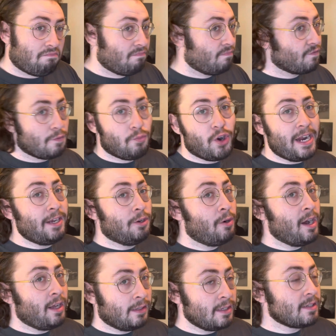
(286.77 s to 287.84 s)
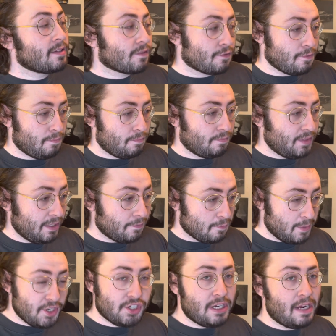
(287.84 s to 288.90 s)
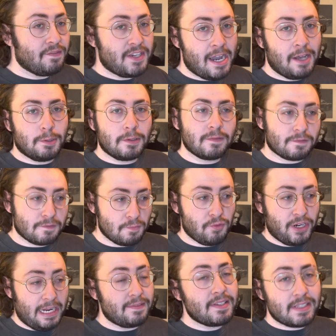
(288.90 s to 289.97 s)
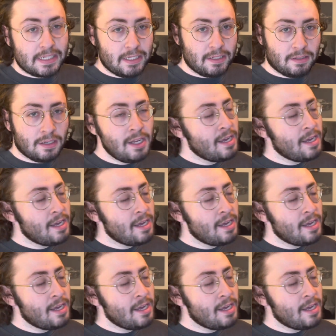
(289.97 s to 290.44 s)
from what I know, at least from the information I've gathered and from what I've seen,